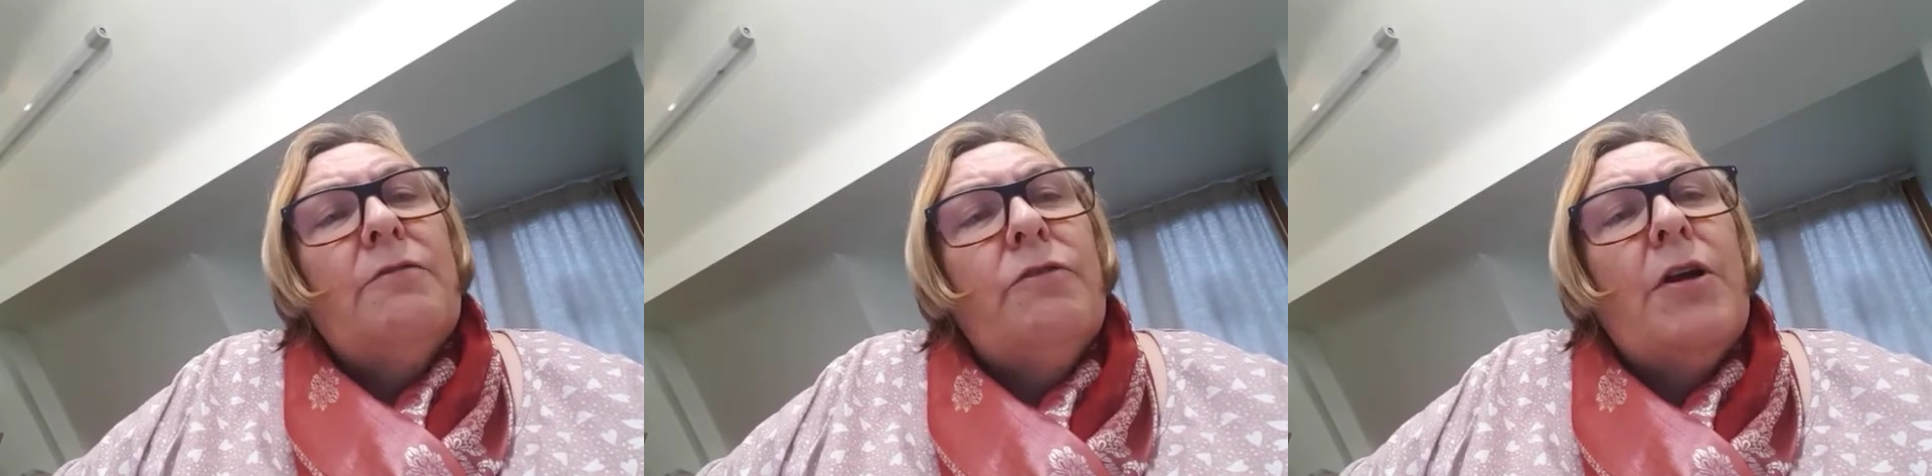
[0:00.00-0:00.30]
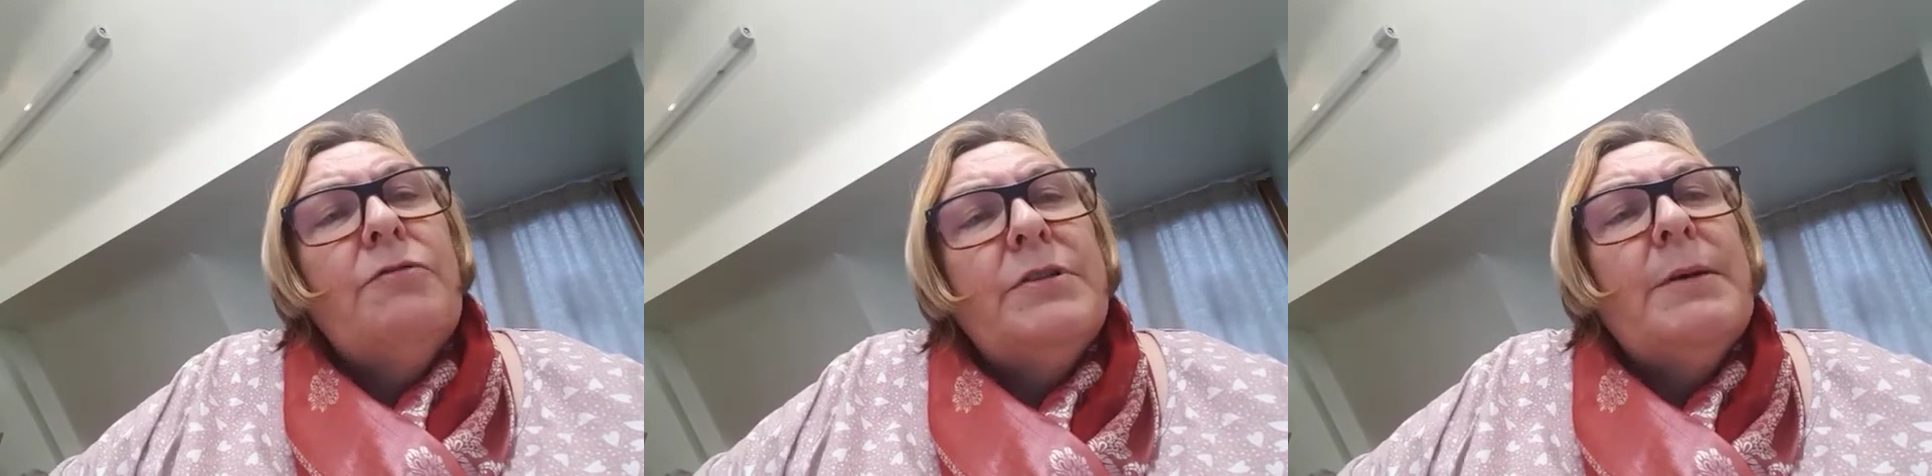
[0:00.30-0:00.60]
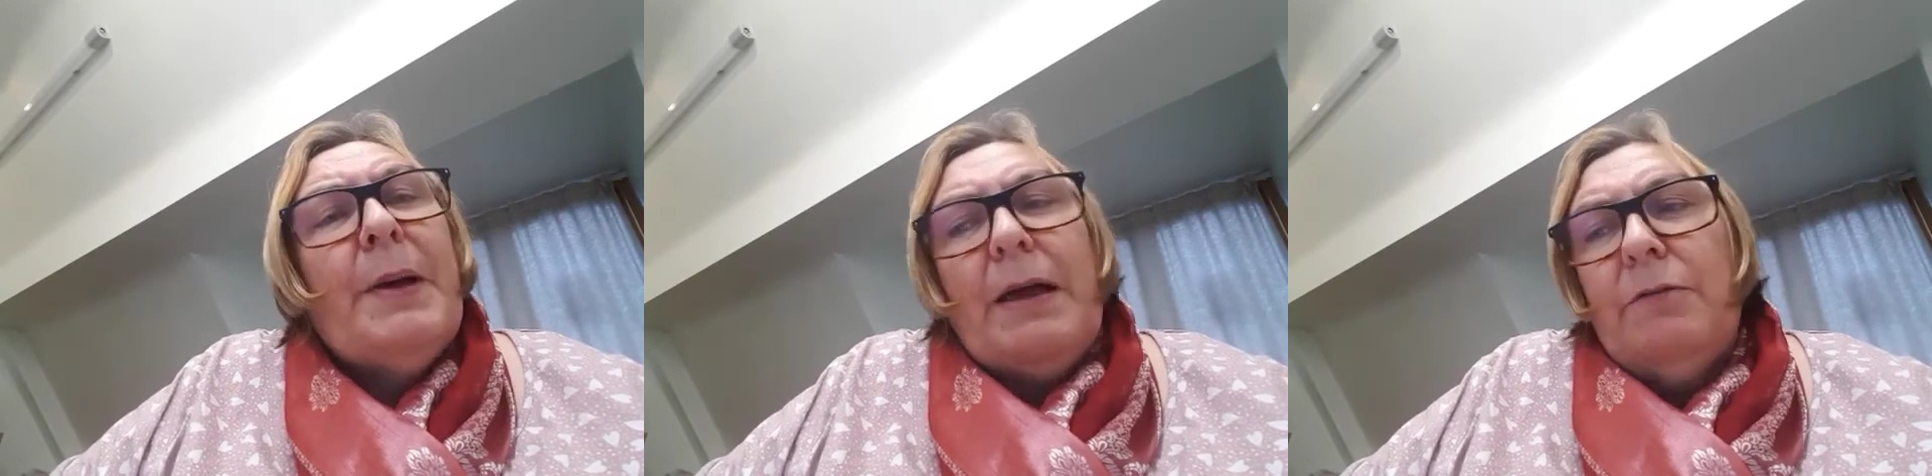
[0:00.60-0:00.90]
wrote
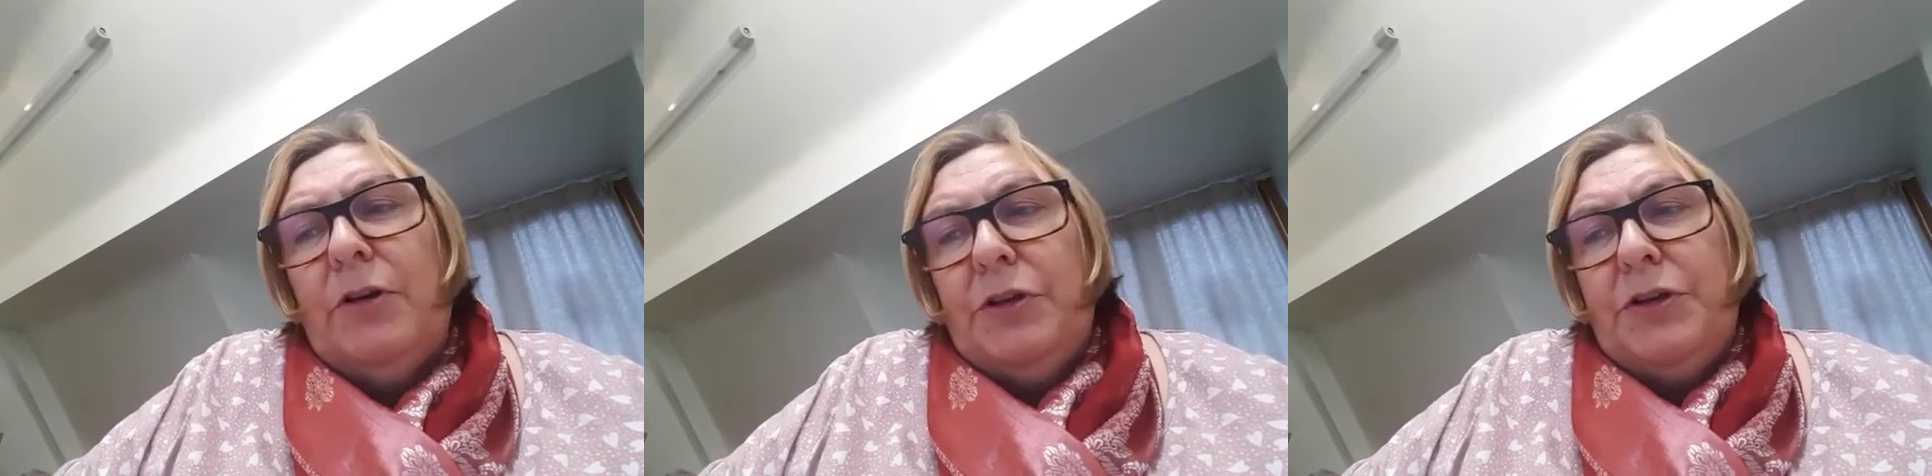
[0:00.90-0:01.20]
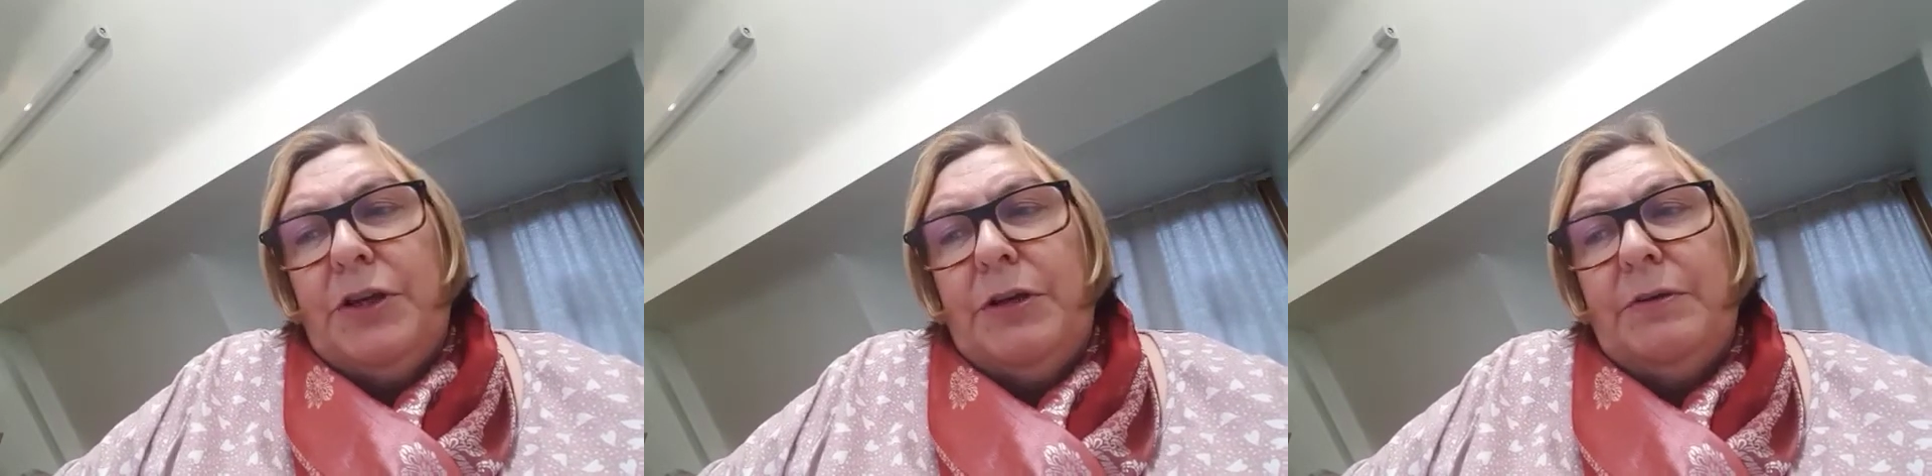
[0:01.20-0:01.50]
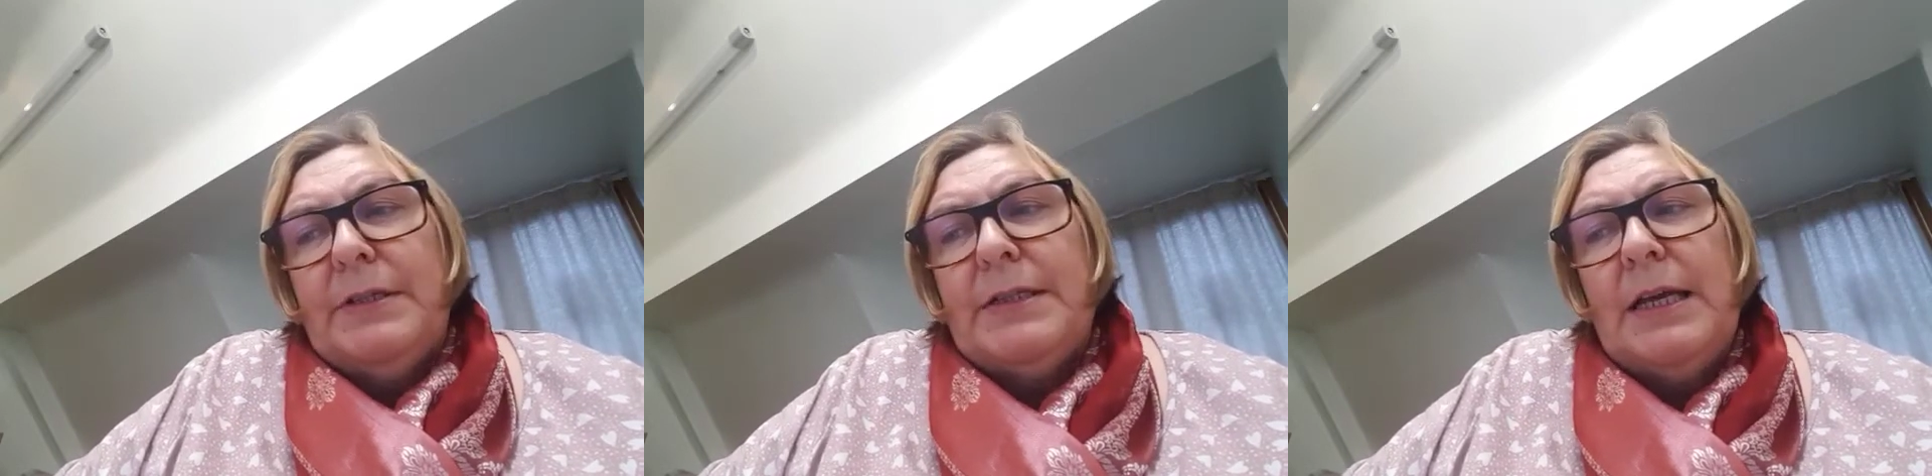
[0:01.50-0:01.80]
about good
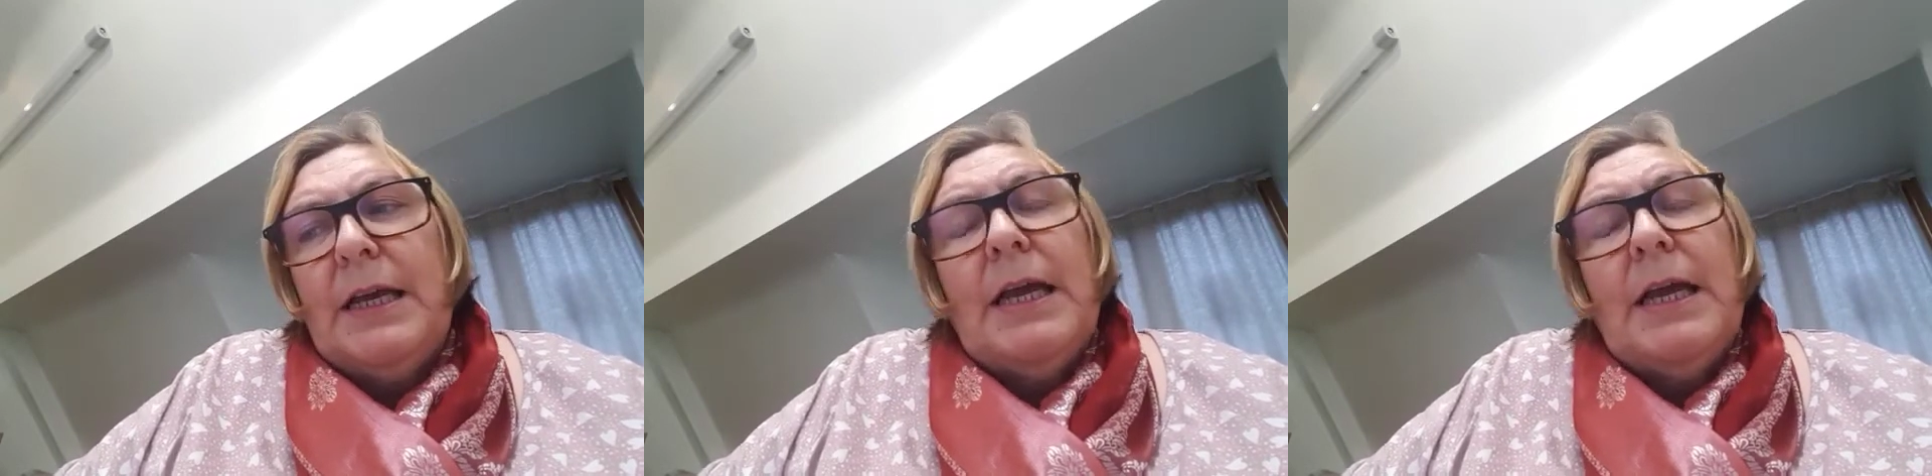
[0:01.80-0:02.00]
news.